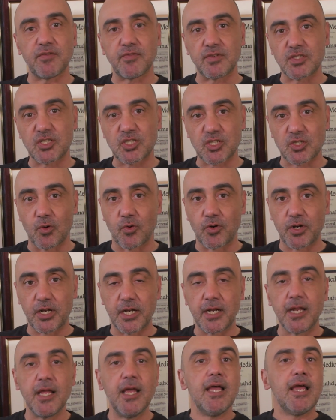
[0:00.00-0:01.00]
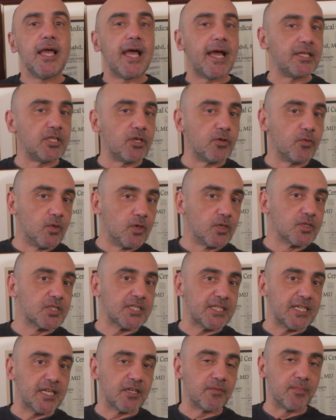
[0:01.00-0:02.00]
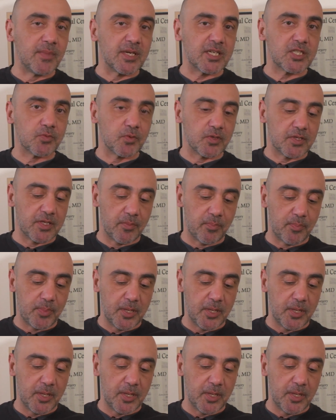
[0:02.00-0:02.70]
even snorted, and you will see it mixed with the